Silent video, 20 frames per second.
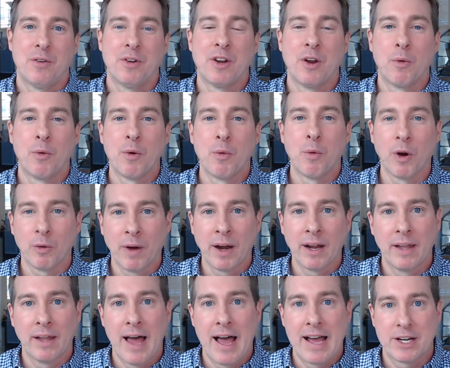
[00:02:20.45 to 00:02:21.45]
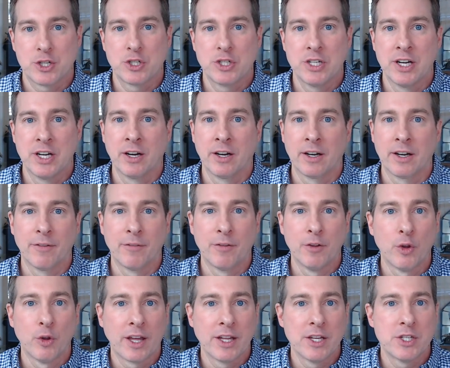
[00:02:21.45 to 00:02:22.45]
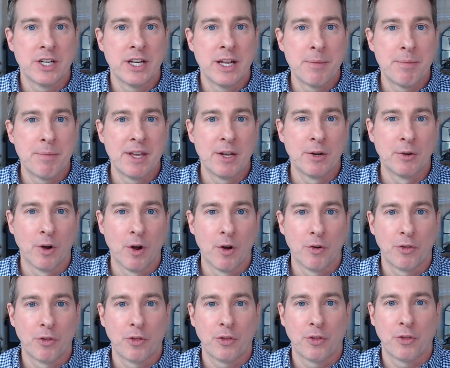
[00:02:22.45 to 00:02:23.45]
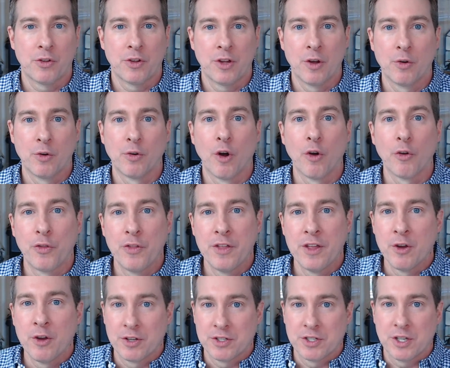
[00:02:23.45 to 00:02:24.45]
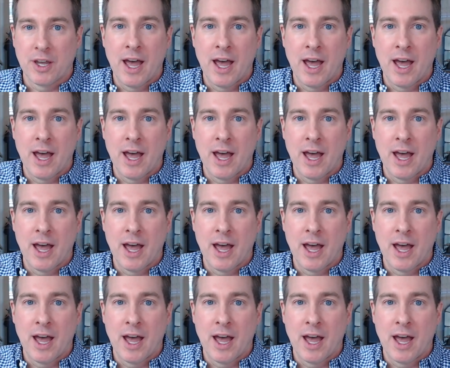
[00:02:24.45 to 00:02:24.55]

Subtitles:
you know, we weren't right last year. If you look at GDP growth, you know, growth in the U.S.